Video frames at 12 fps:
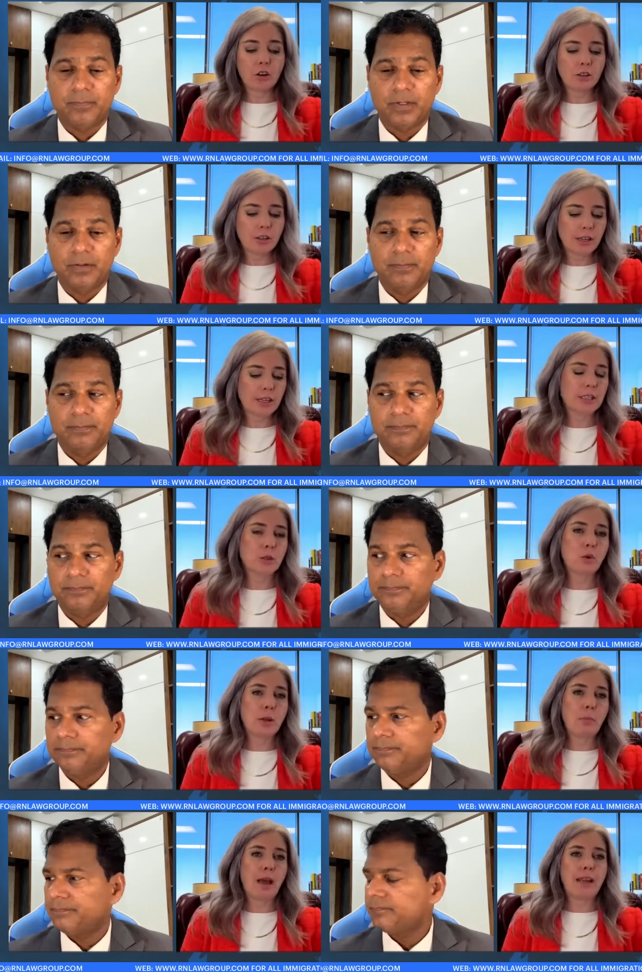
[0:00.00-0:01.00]
Speaker 1: earliest
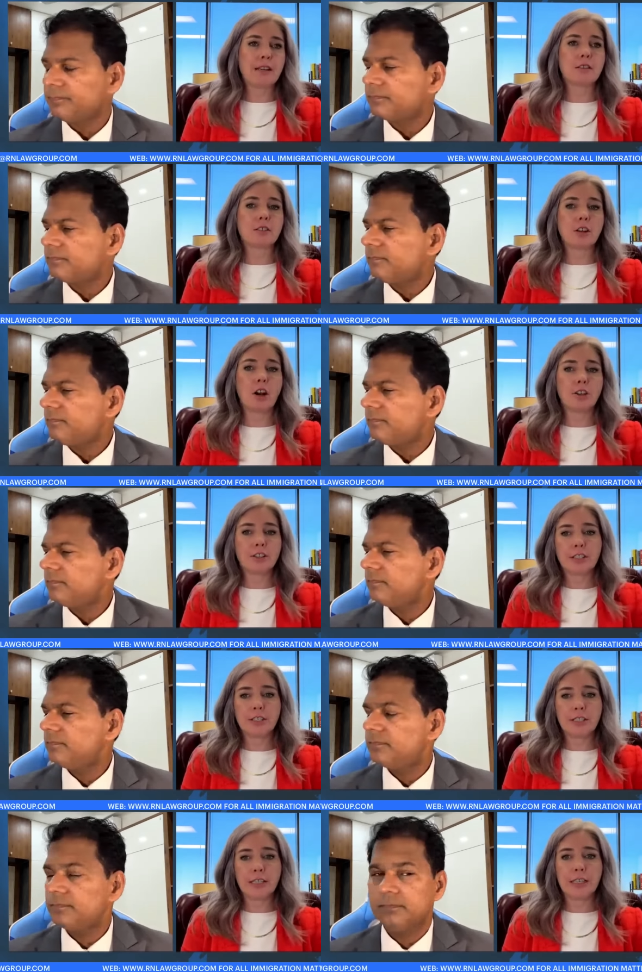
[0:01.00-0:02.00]
we might start to
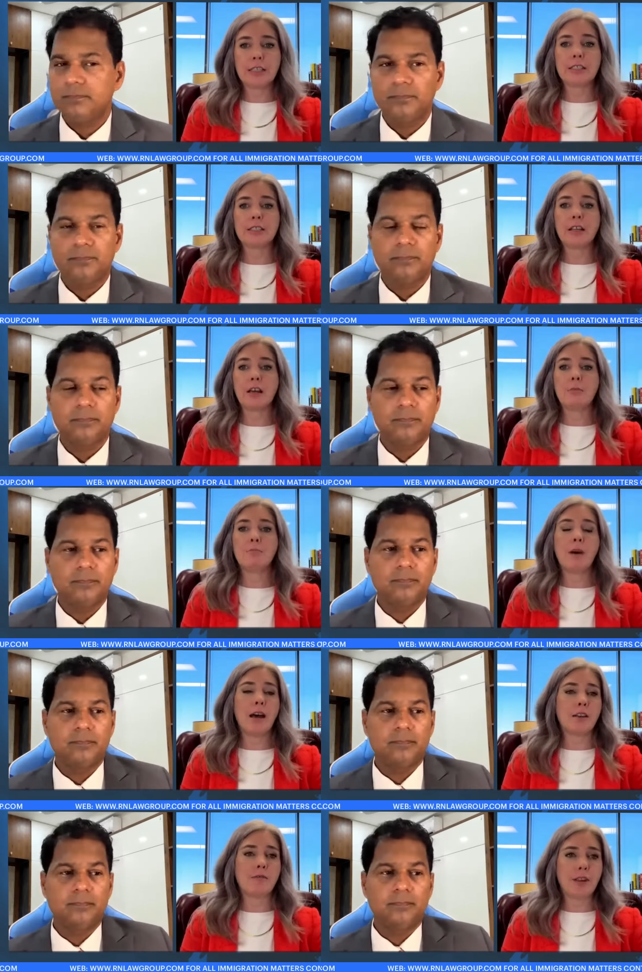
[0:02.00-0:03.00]
see some
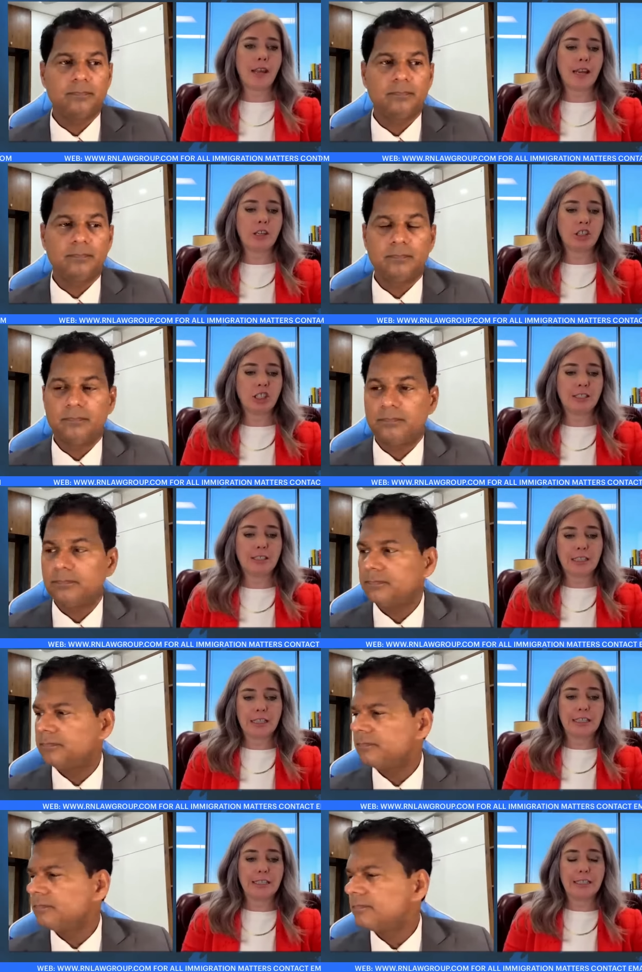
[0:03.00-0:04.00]
modifications
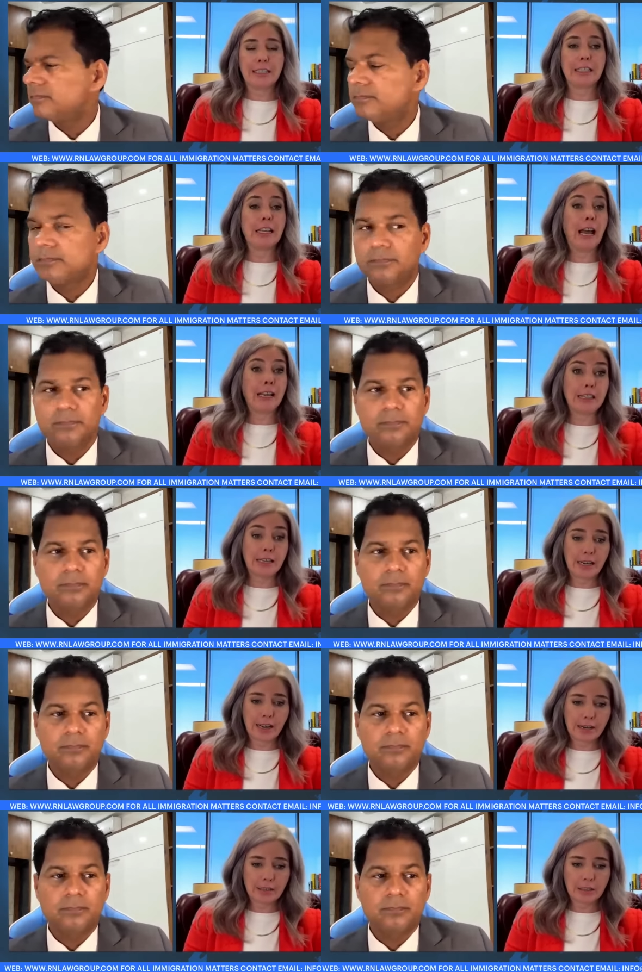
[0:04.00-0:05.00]
is 90
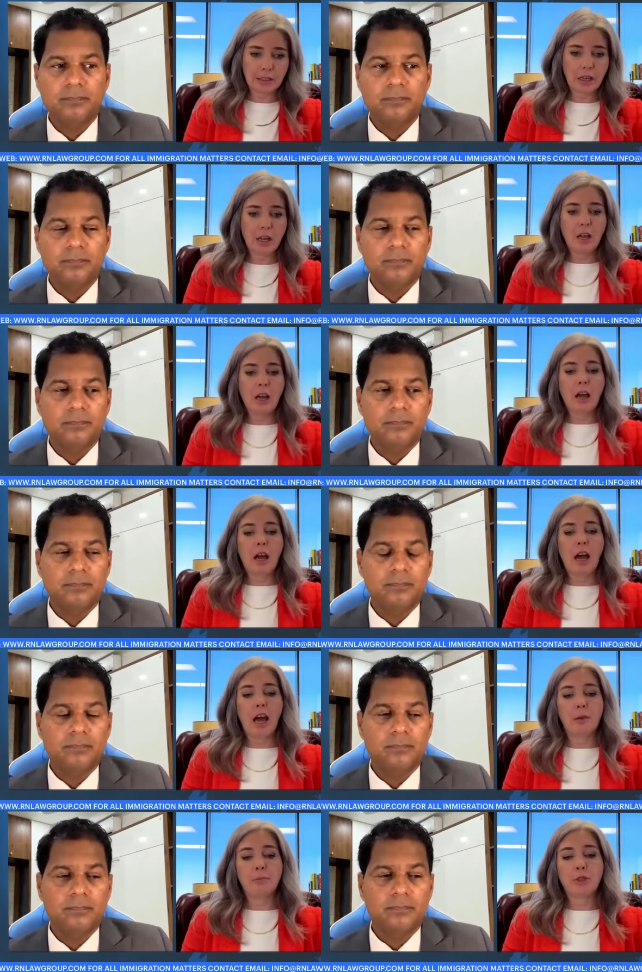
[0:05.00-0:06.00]
days.
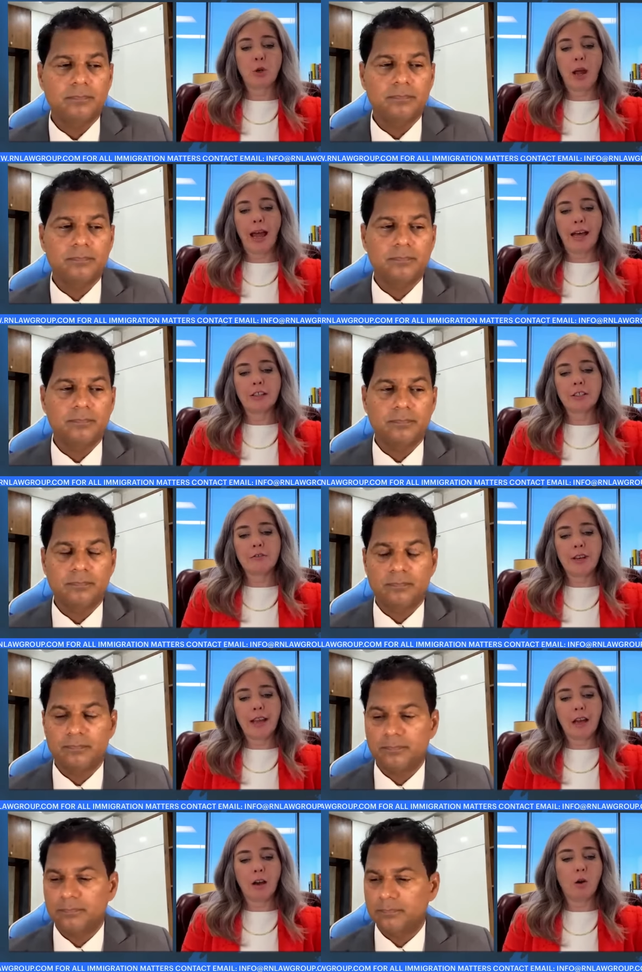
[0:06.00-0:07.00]
So as of
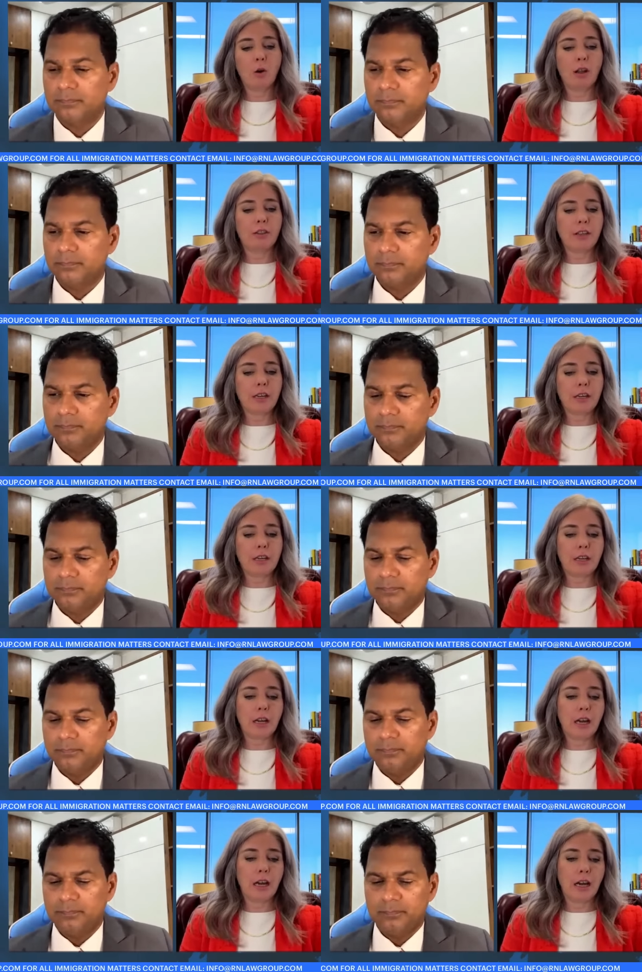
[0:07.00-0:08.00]
now,
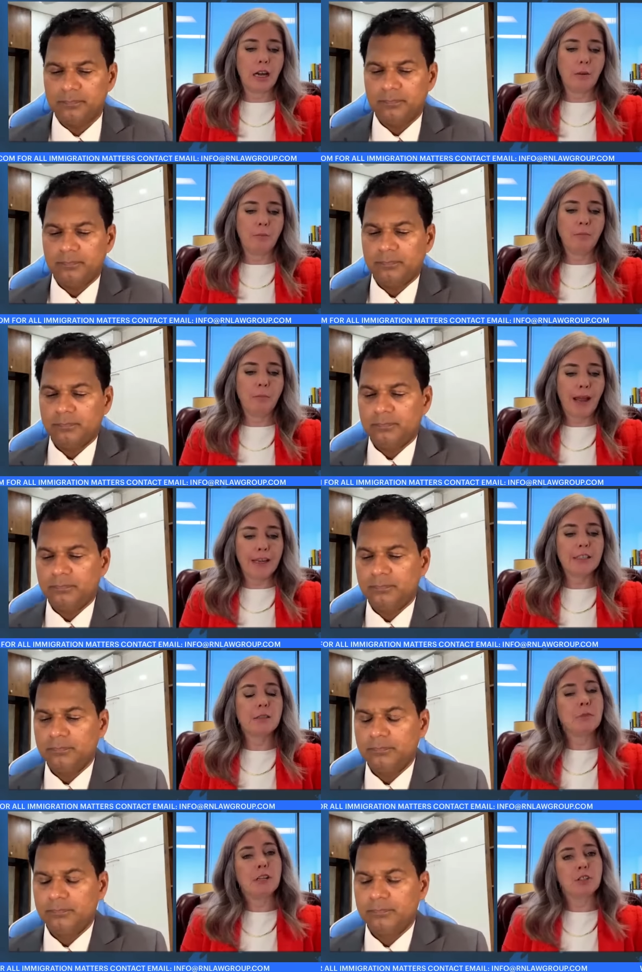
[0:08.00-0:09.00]
the
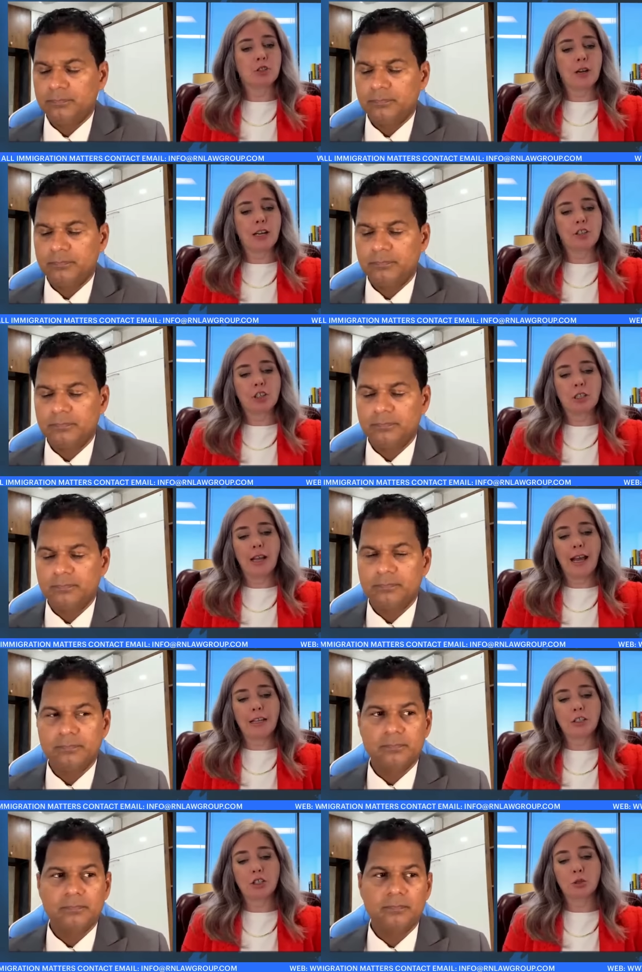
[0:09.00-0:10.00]
Biden administration
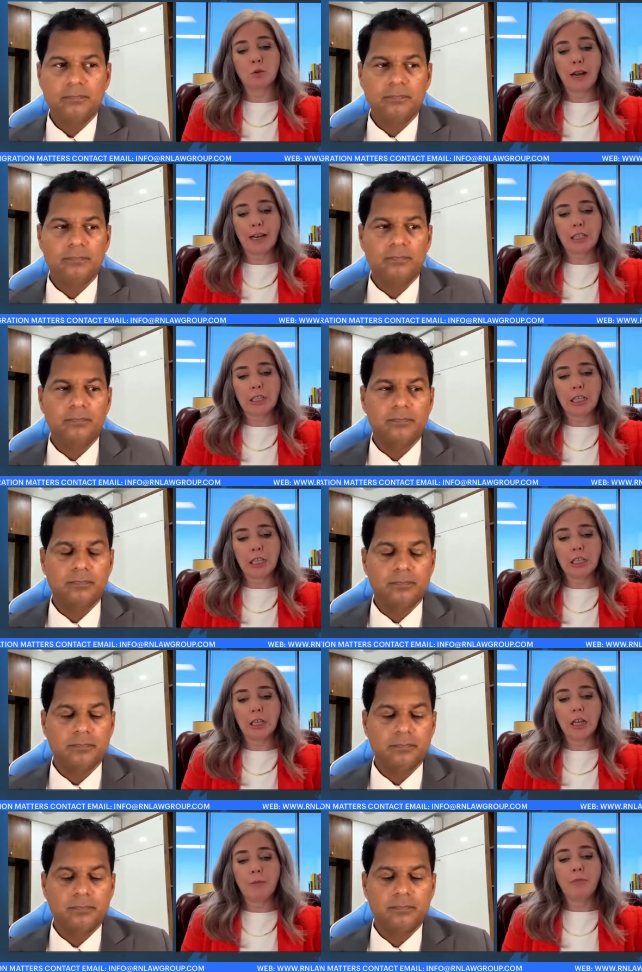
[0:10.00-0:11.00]
has
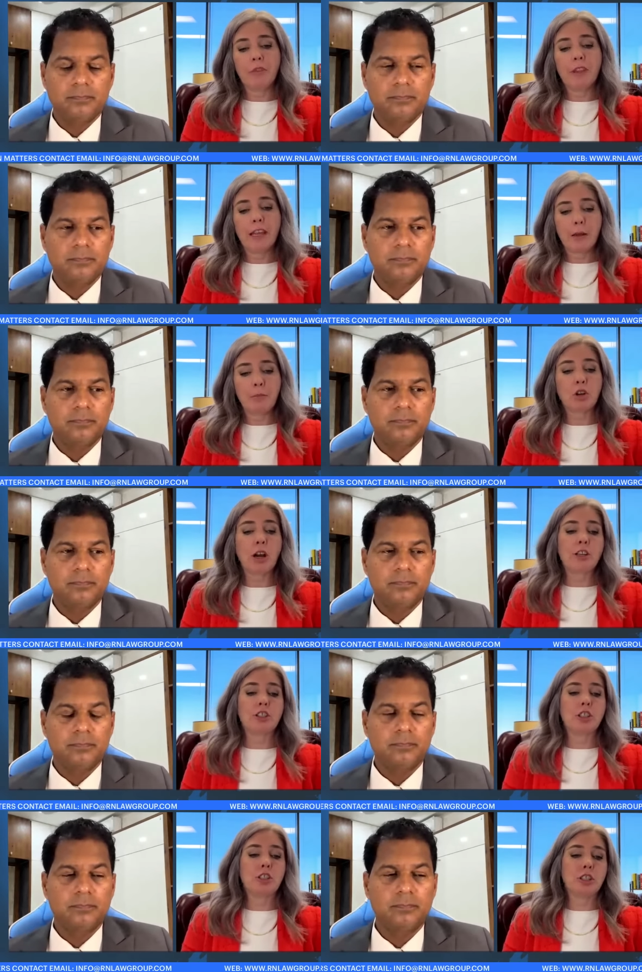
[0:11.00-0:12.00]
directed the
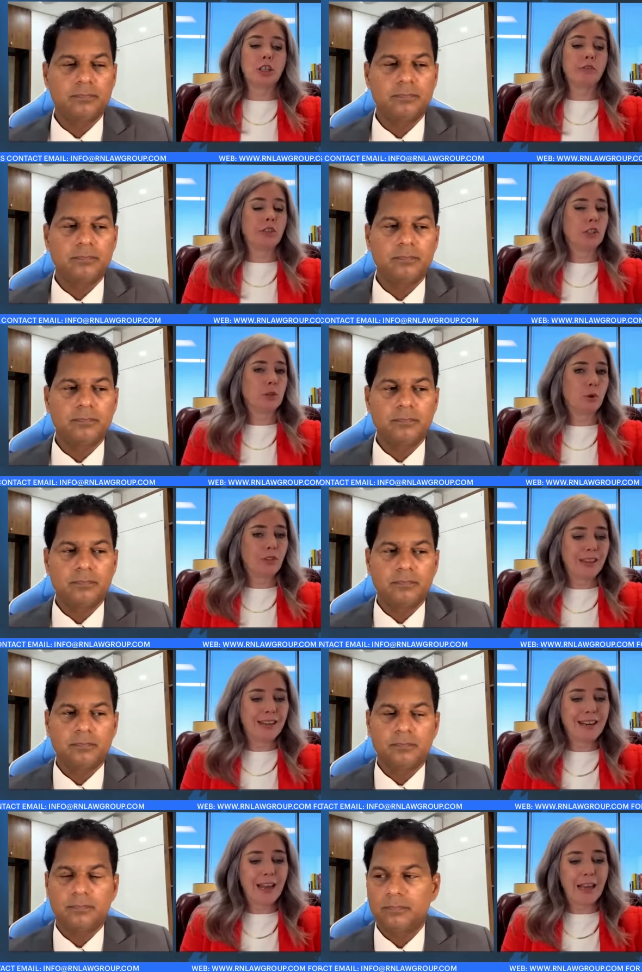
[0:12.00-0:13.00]
Immigration Service
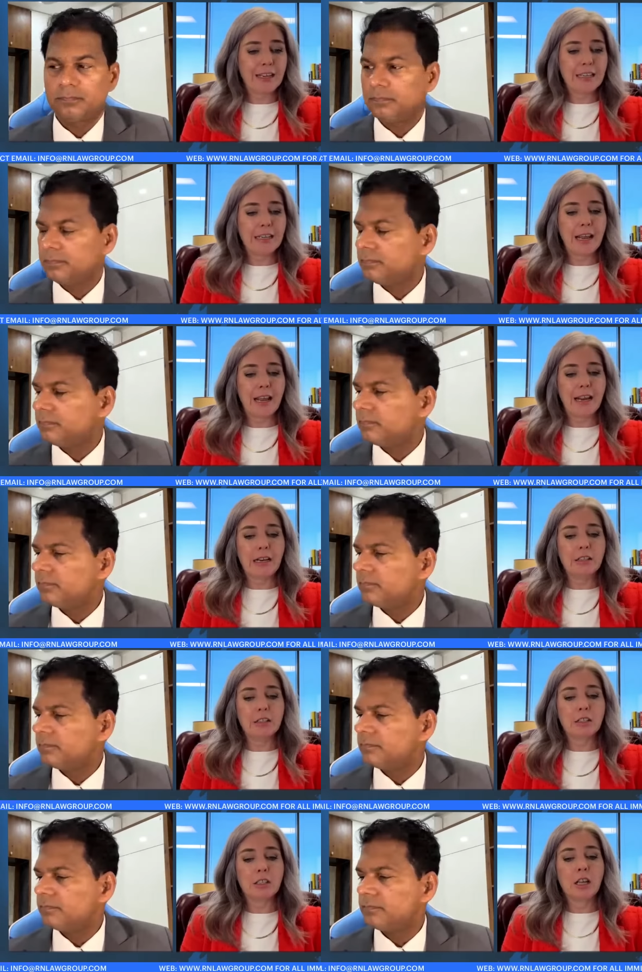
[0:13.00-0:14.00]
within 90
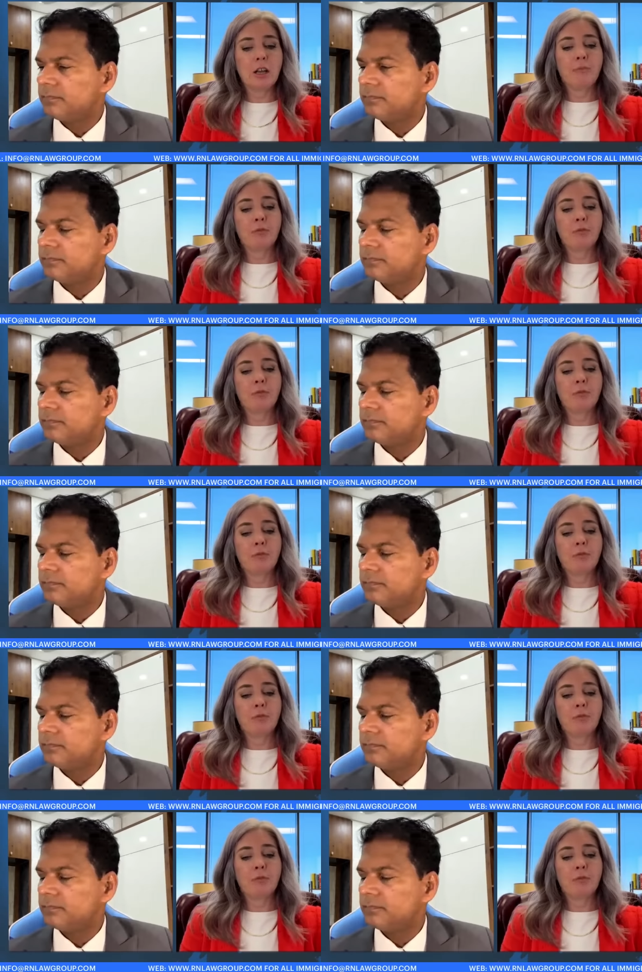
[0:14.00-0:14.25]
days